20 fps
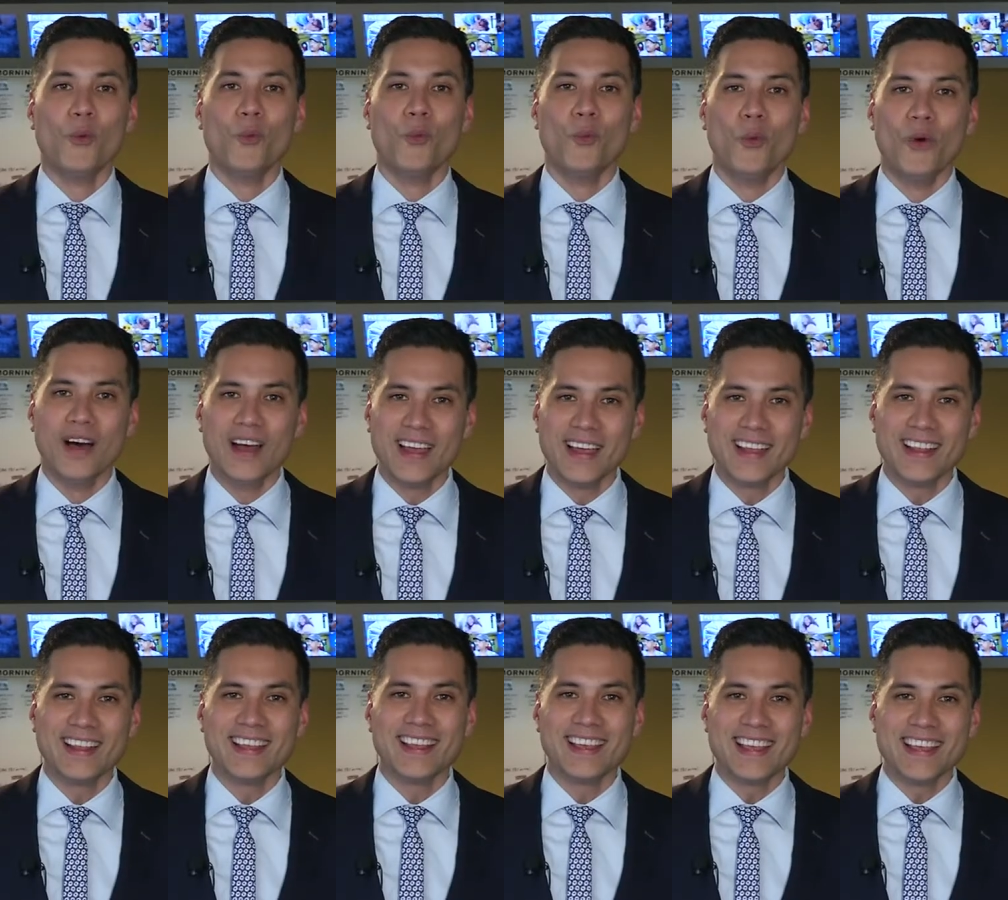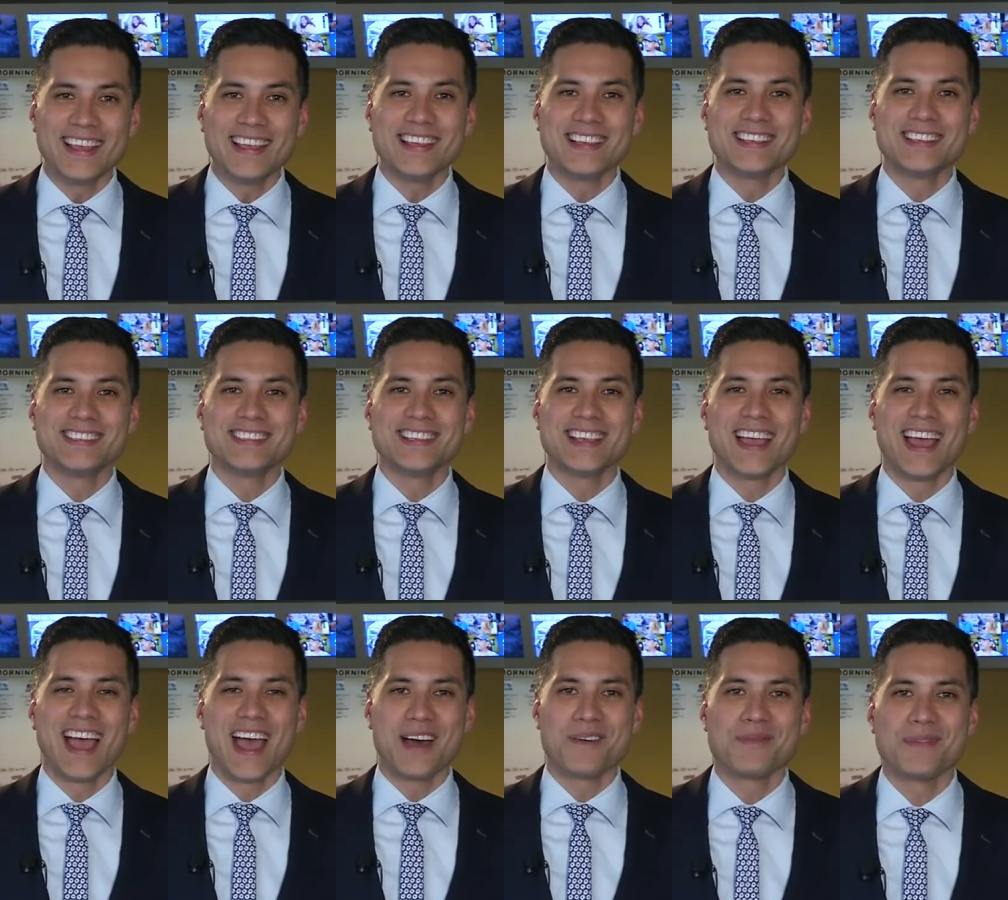What is
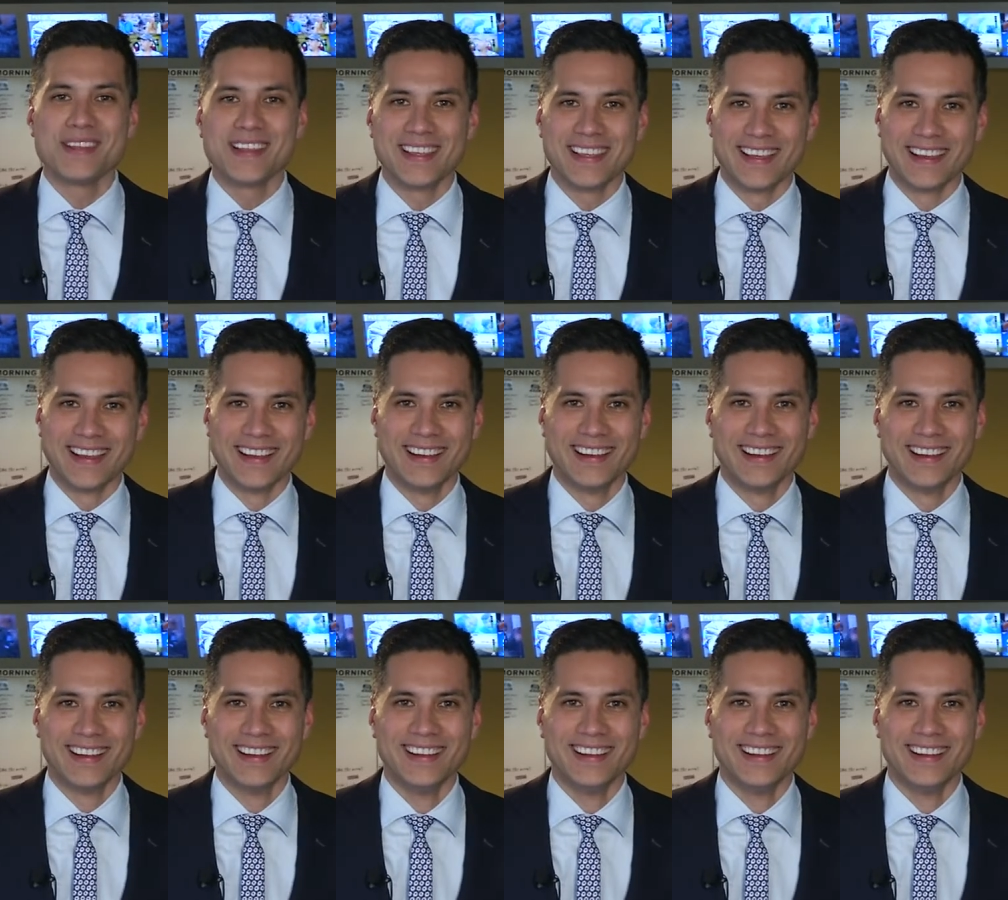happening?